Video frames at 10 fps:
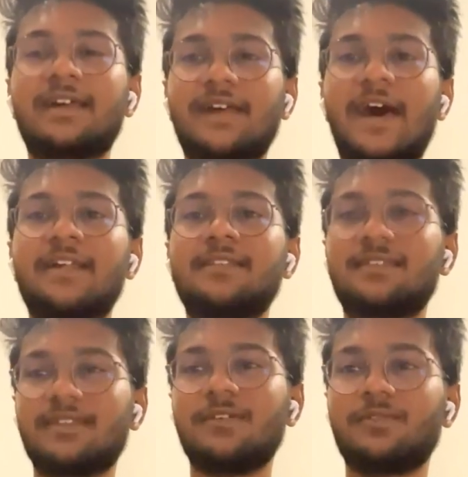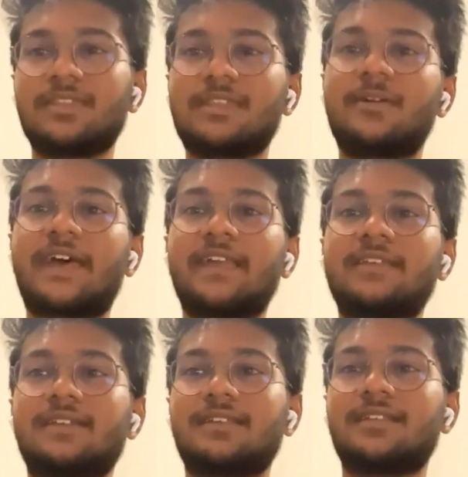answering without
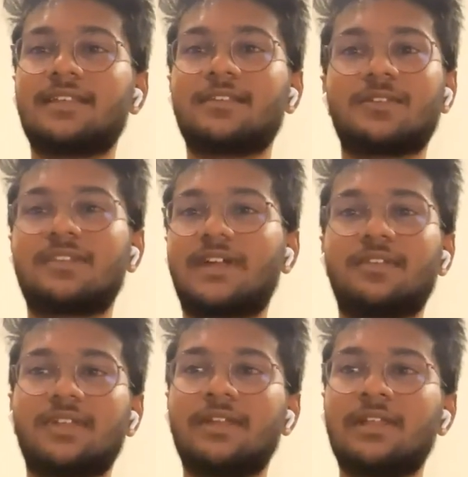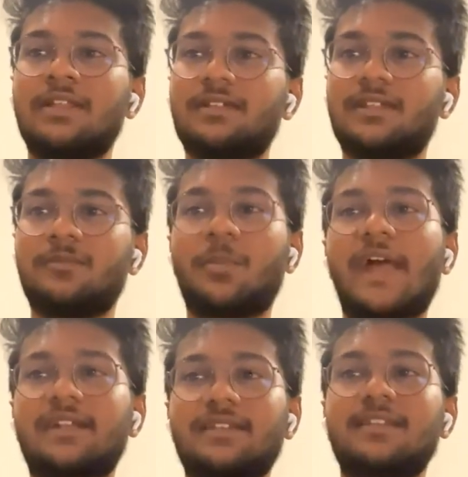anxiousness or stuttering,
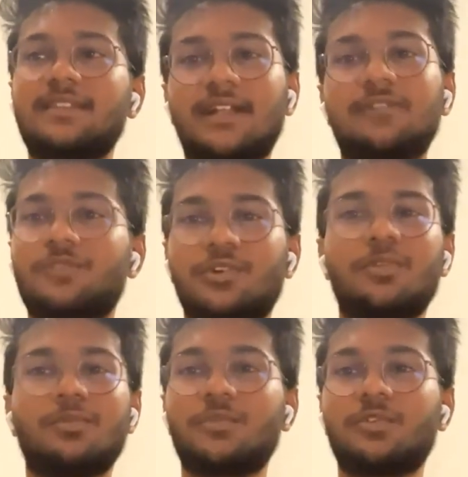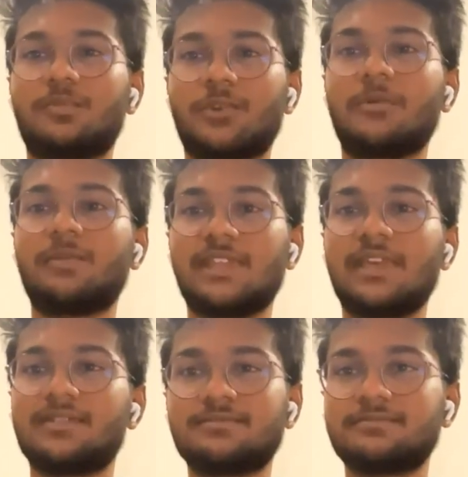practicing that would do most
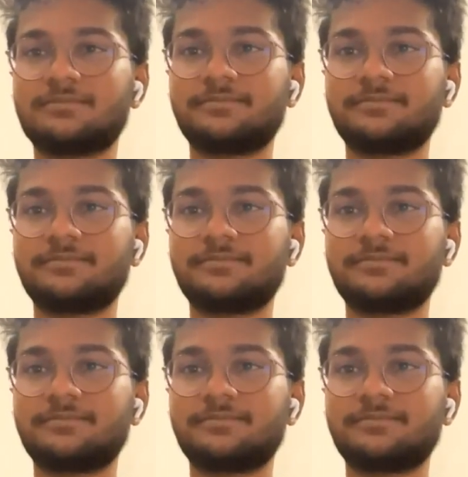probably, yeah.